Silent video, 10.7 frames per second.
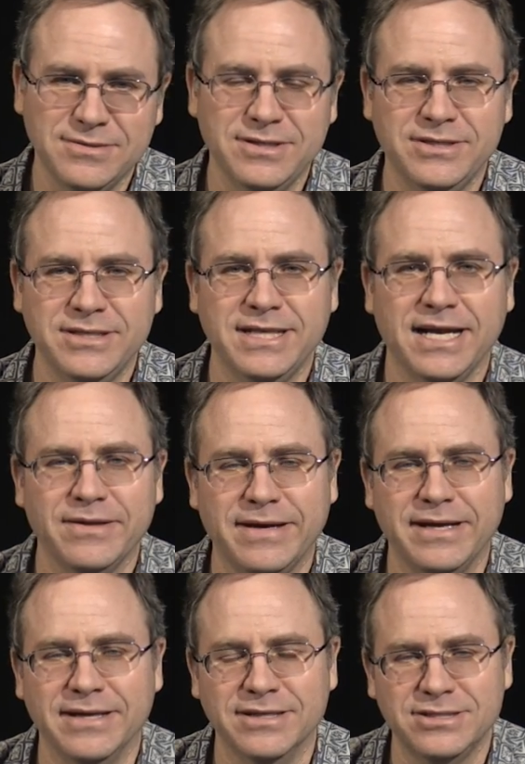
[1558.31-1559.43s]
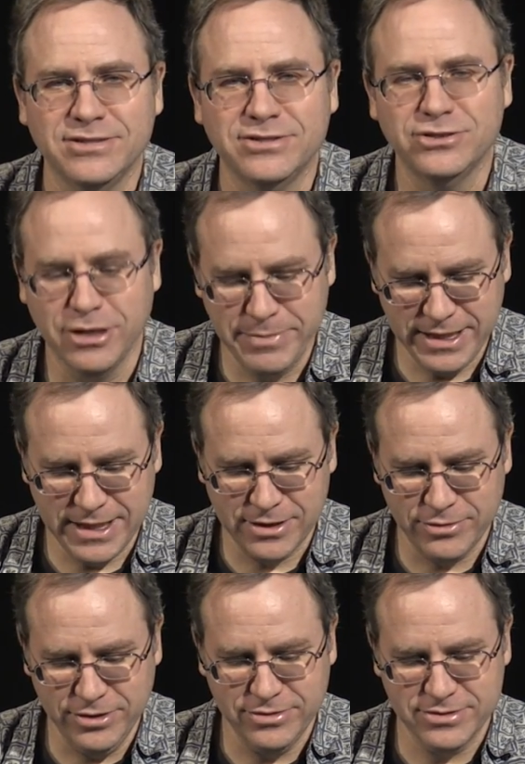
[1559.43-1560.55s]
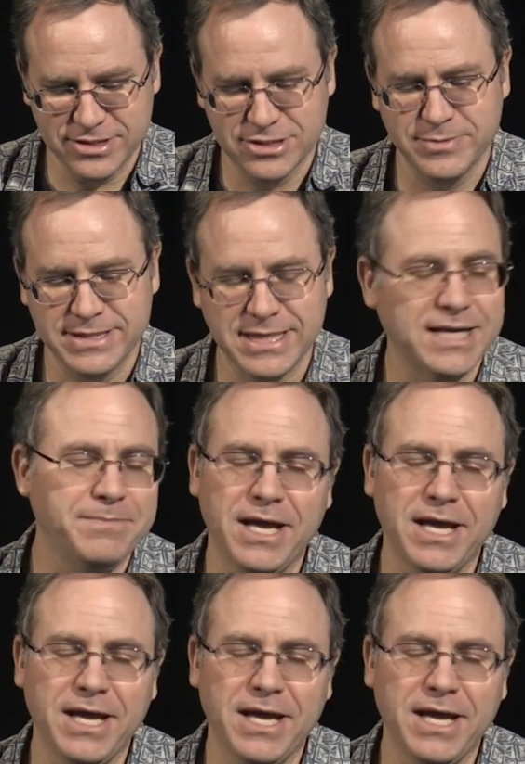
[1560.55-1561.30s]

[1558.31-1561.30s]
you can take Loretta, and she'll enjoy being on a cruise. And so we signed up.